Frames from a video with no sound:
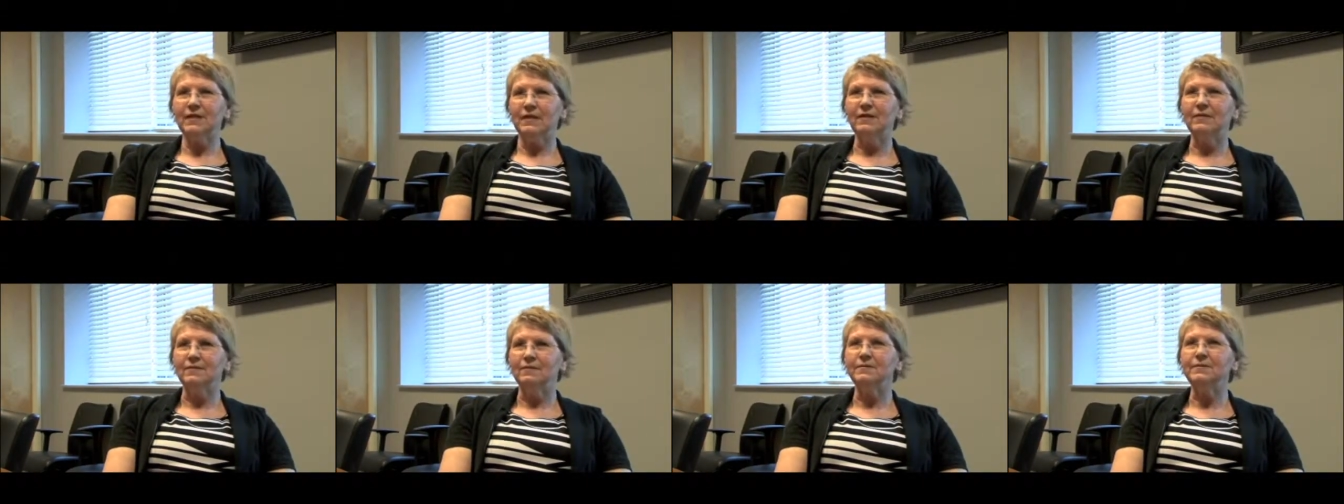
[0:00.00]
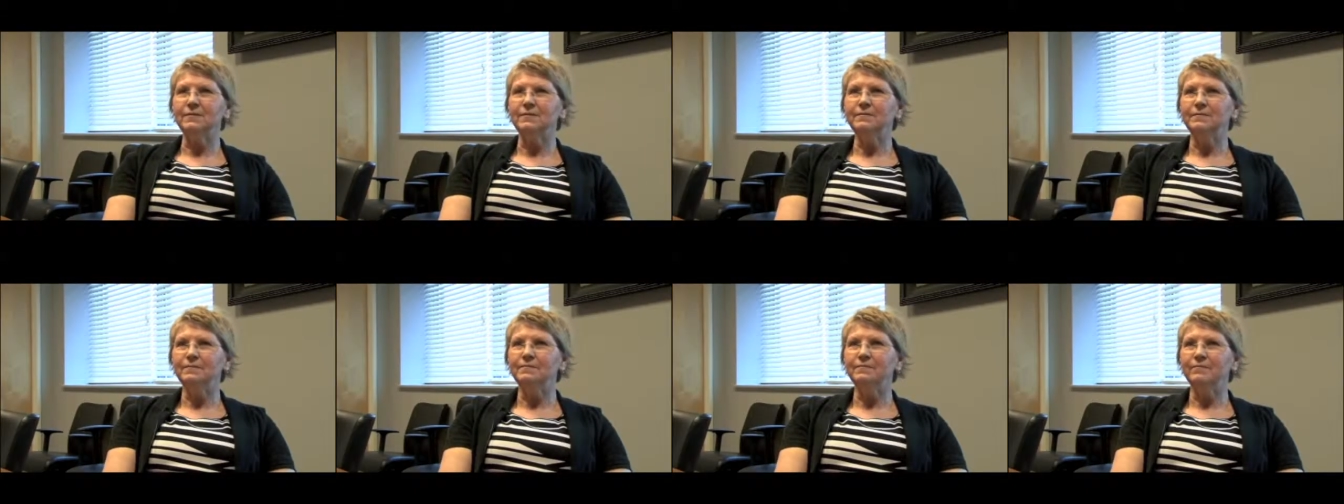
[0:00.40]
healed.
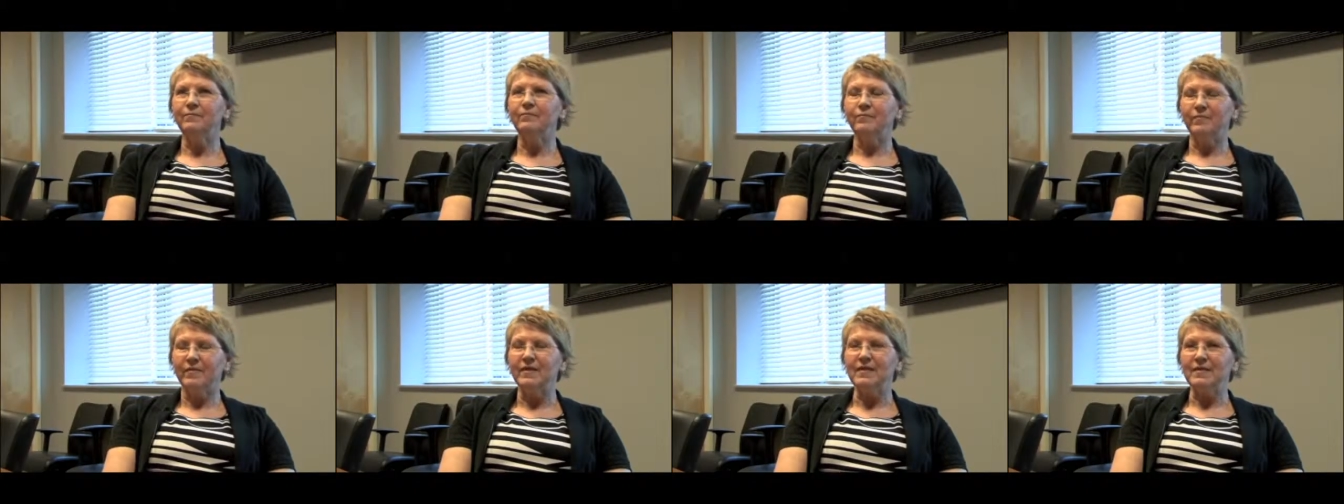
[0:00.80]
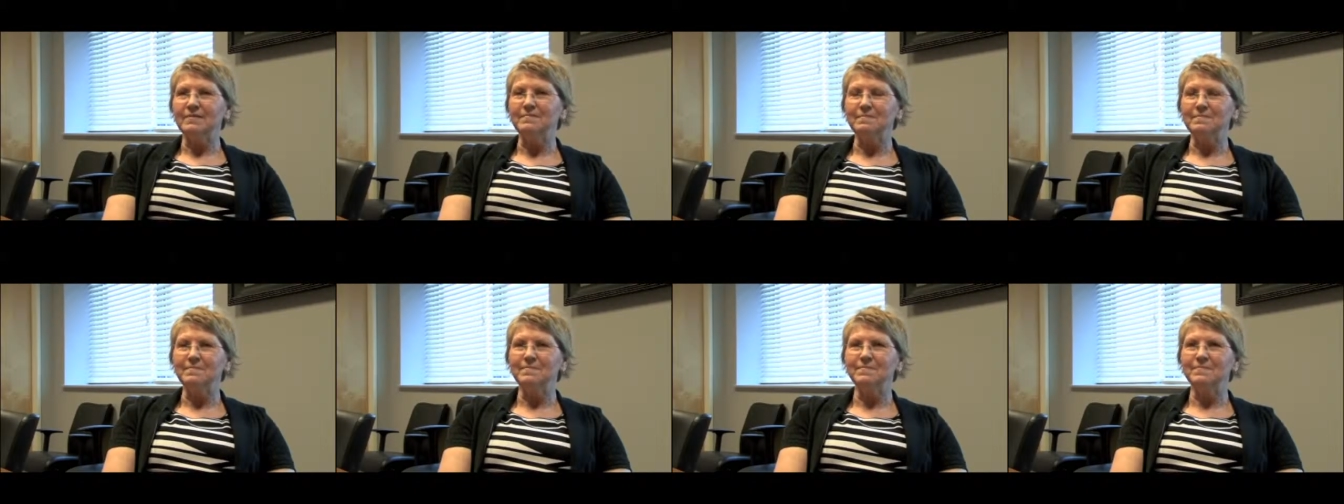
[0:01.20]
Mm
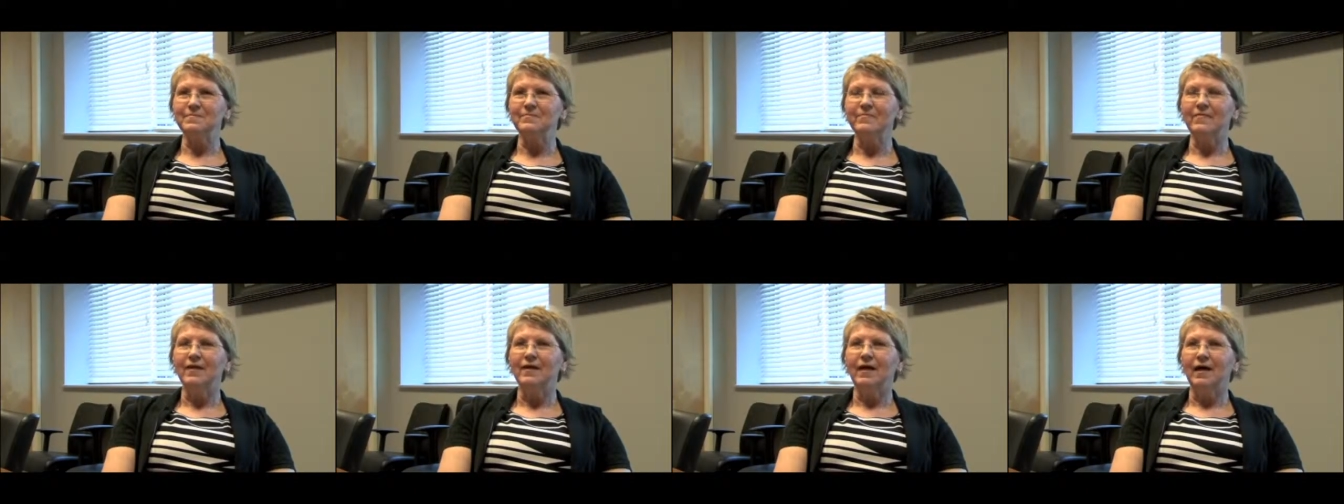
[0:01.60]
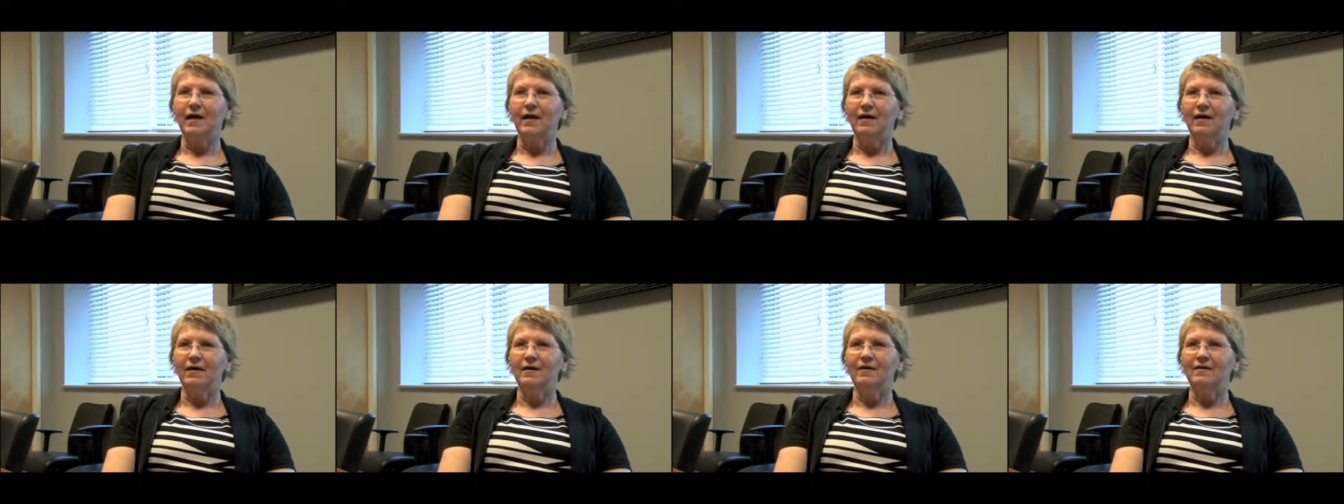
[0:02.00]
-hmm. And how are
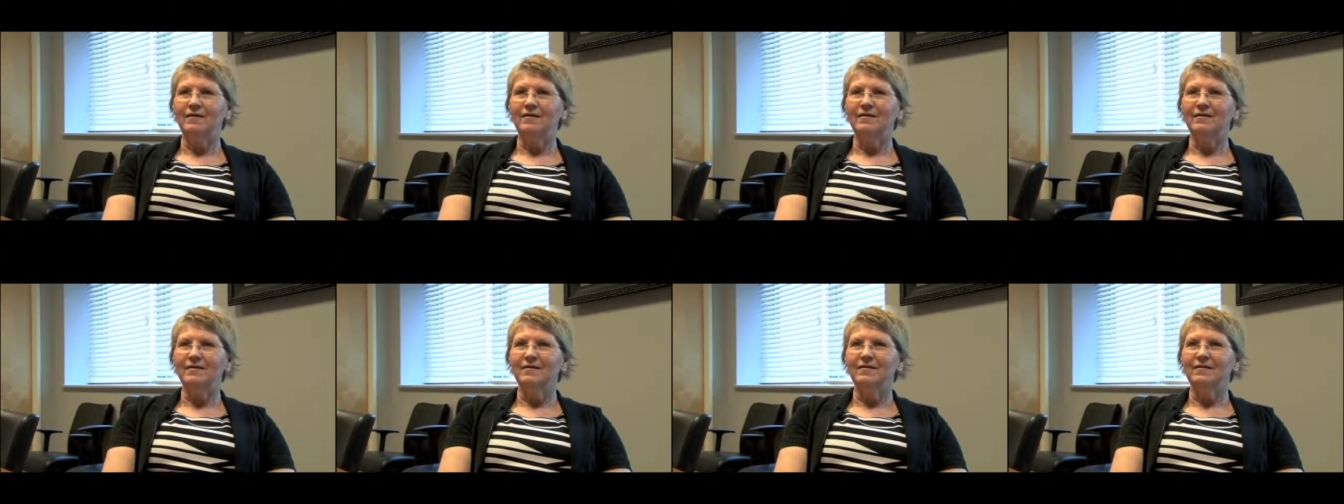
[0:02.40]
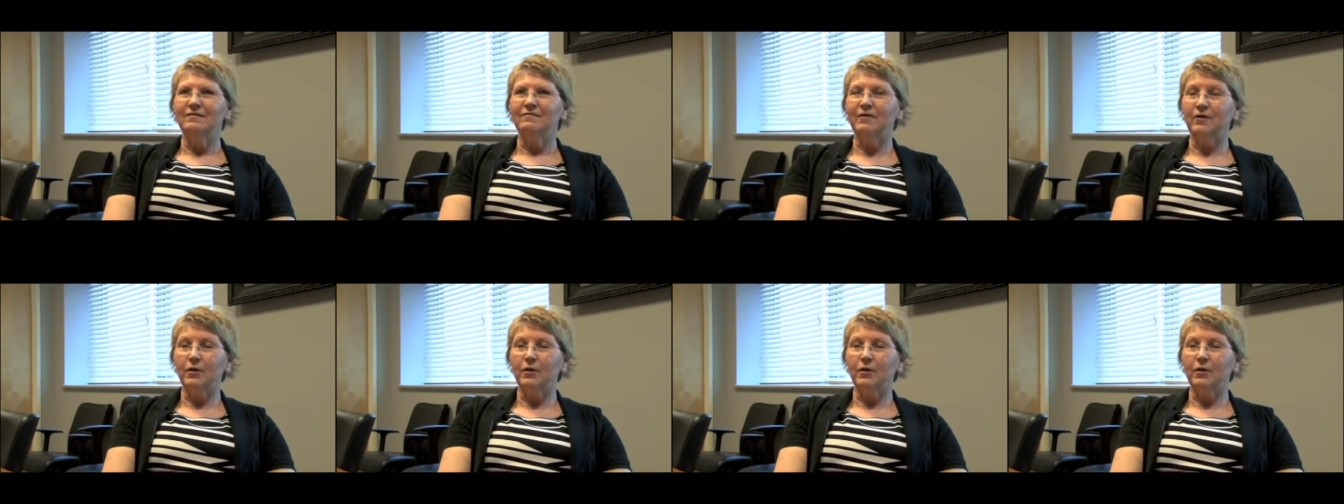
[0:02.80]
the other ones doing?